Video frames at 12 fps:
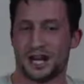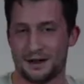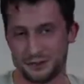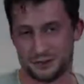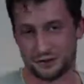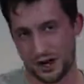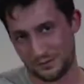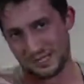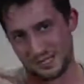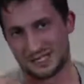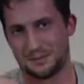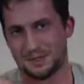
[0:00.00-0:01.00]
right, with this
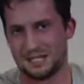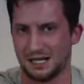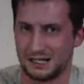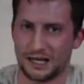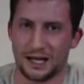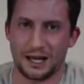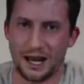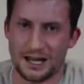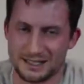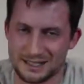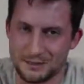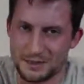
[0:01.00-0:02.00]
particular and some
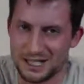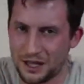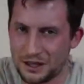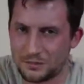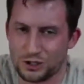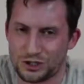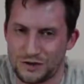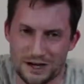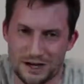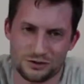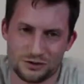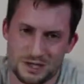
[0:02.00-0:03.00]
of the other push-up variations,
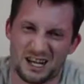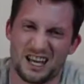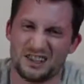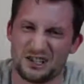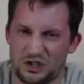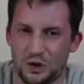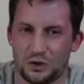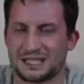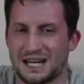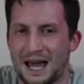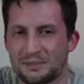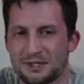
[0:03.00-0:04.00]
done like the shoulder
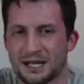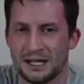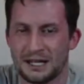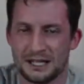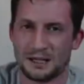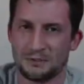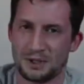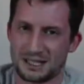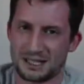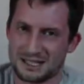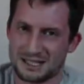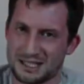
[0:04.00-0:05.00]
taps, because
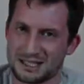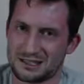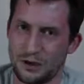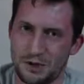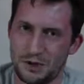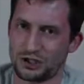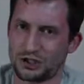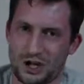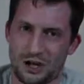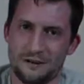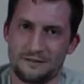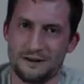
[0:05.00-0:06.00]
there's so much stuff,
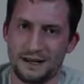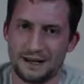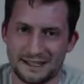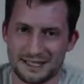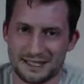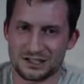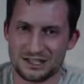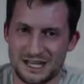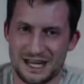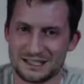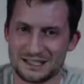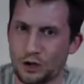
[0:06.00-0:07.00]
like it just takes
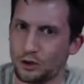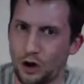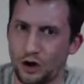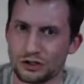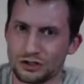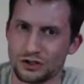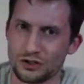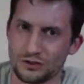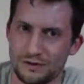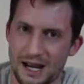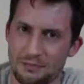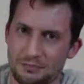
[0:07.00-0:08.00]
so long to do the
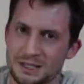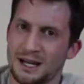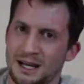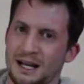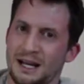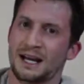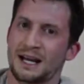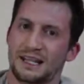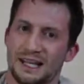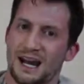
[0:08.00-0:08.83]
reps, they are